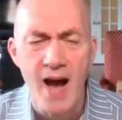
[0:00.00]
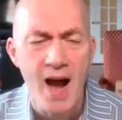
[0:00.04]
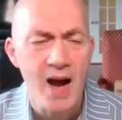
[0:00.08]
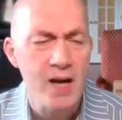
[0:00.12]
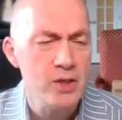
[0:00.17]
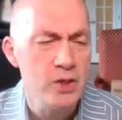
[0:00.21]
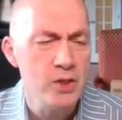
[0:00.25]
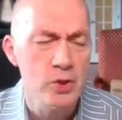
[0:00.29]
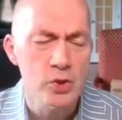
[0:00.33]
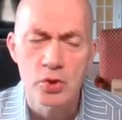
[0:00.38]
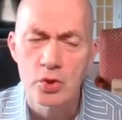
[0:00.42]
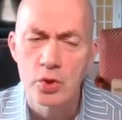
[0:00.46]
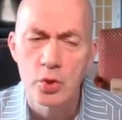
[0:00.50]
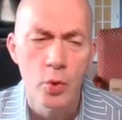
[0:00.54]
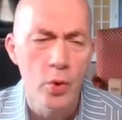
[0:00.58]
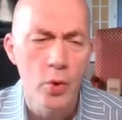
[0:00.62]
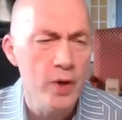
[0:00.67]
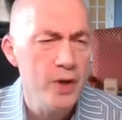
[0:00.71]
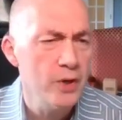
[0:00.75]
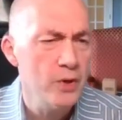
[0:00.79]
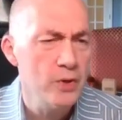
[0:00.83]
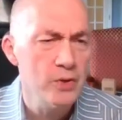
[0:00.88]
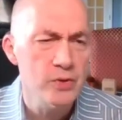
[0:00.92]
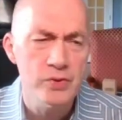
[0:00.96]
doctors,
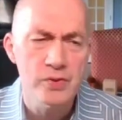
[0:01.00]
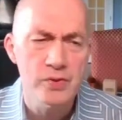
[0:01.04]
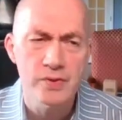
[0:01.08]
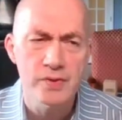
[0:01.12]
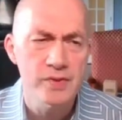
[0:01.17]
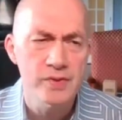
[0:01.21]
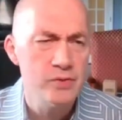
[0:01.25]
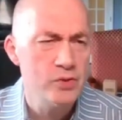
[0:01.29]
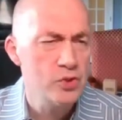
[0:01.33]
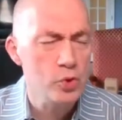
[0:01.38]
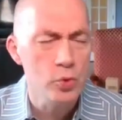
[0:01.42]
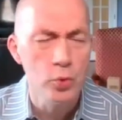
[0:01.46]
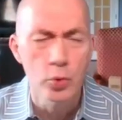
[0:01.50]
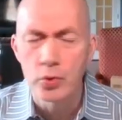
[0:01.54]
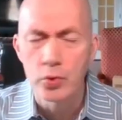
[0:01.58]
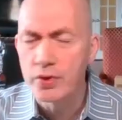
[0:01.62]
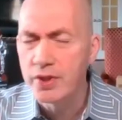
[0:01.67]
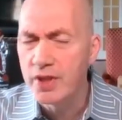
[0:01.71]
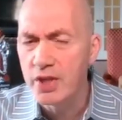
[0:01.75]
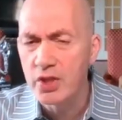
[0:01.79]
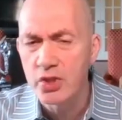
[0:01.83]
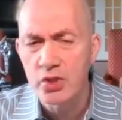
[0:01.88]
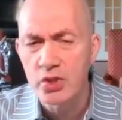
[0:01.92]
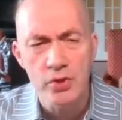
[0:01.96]
lawyers,
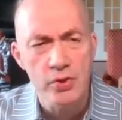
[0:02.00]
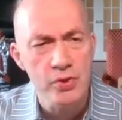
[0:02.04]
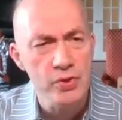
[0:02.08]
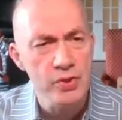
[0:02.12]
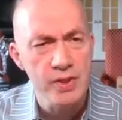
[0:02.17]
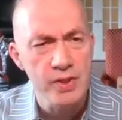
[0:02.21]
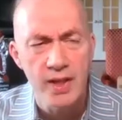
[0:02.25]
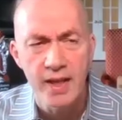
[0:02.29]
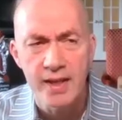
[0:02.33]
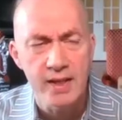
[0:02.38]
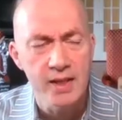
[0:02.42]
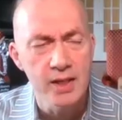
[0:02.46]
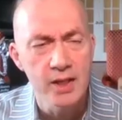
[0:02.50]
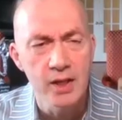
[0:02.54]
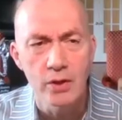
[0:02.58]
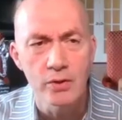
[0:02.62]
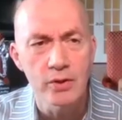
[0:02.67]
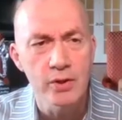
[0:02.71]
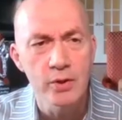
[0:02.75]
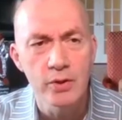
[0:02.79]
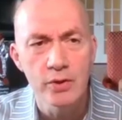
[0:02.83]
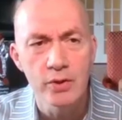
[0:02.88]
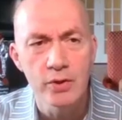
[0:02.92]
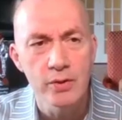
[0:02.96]
school teachers, like, you
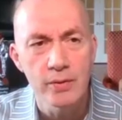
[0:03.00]
know,